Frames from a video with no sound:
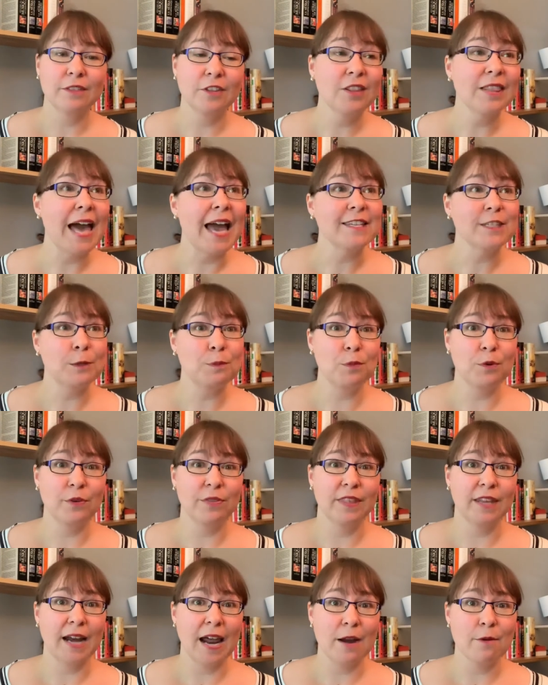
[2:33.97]
the last
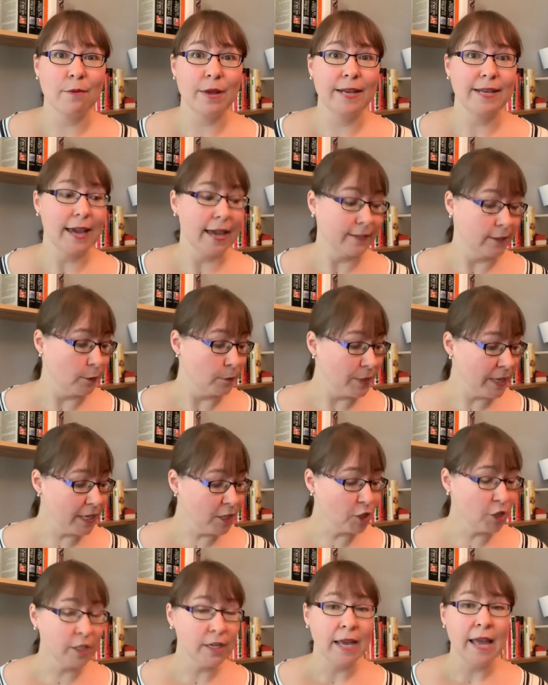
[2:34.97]
book that I read at the
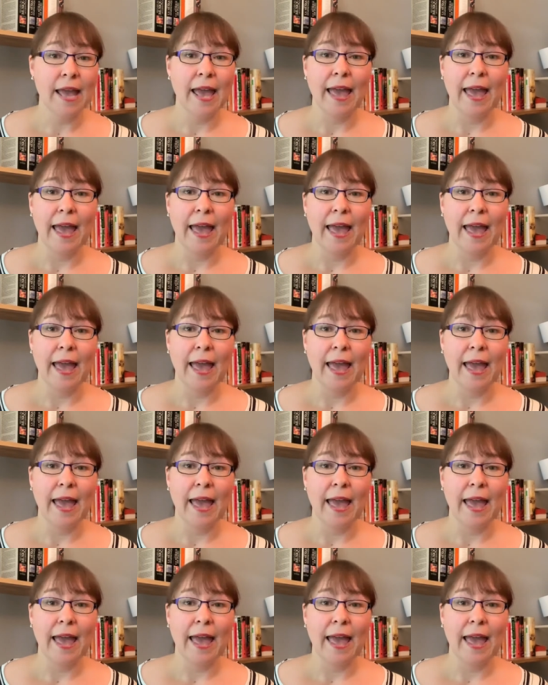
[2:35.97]
beach,